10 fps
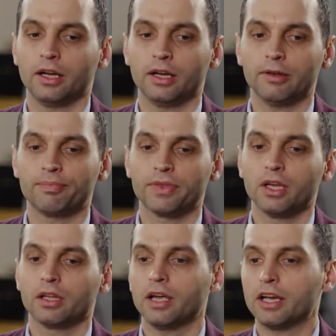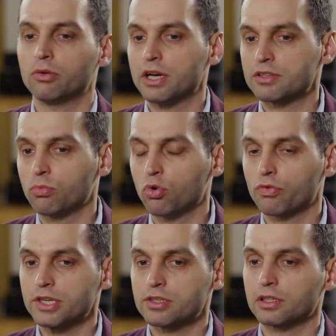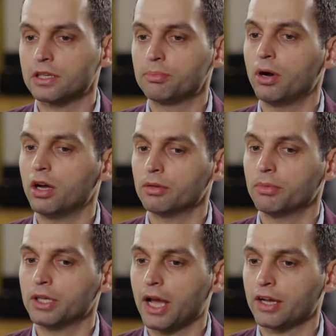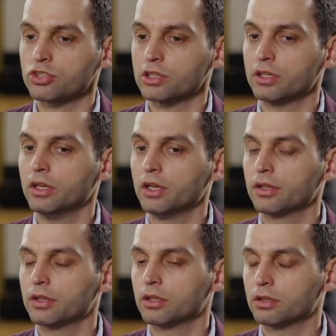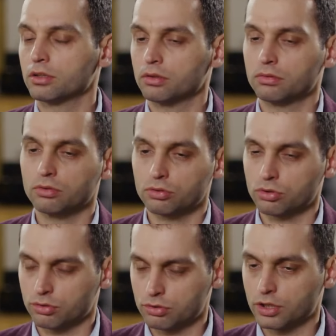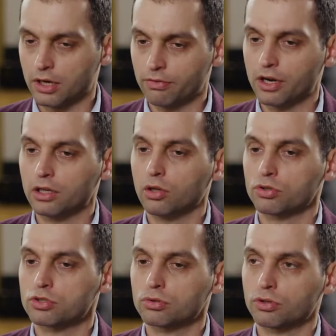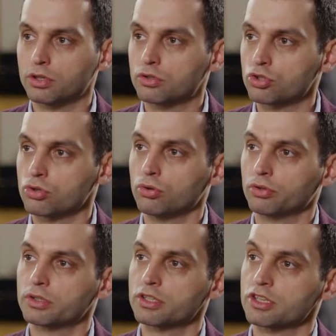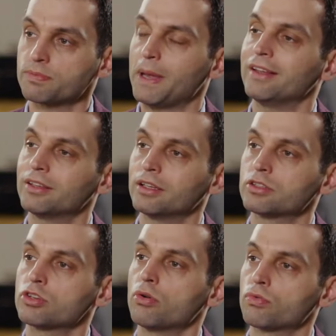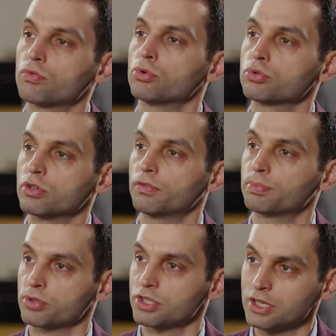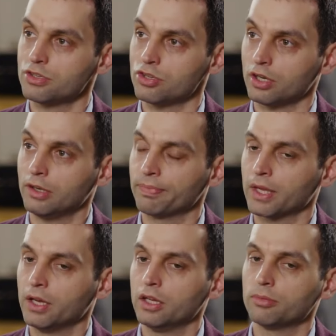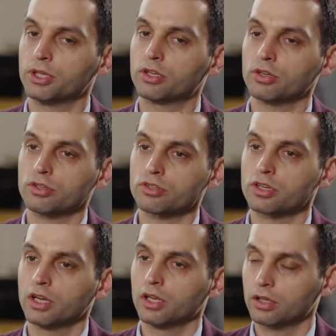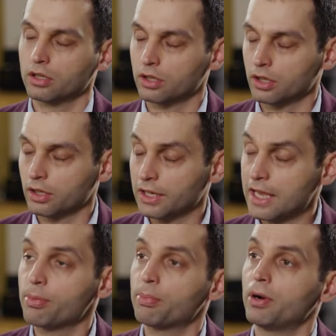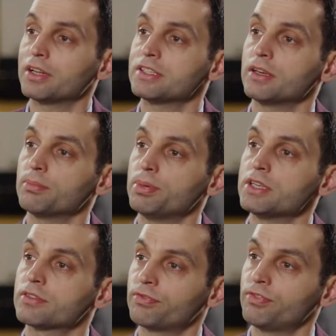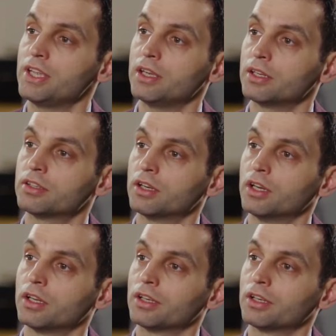Mm-hmm. Um, likewise, more recently, Parliament actually, uh, to, to cut a very long story short, suspended its own rules of procedure because uh, Labour Party MPs feared